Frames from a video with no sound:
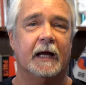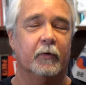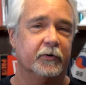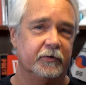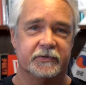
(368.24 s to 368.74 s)
I
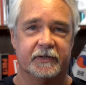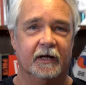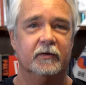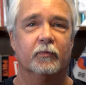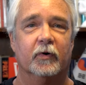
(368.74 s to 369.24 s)
won't use the
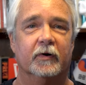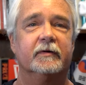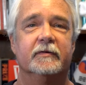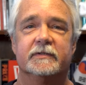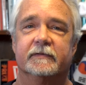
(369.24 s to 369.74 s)
other word
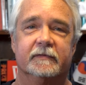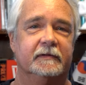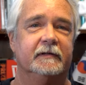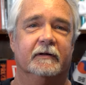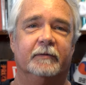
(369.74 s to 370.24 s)
because it
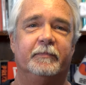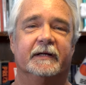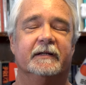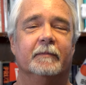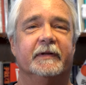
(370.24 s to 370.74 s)

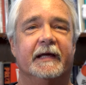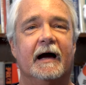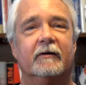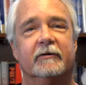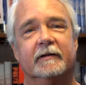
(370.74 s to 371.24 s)
picked up in the
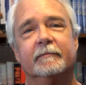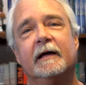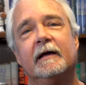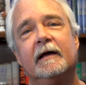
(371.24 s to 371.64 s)
algorithm,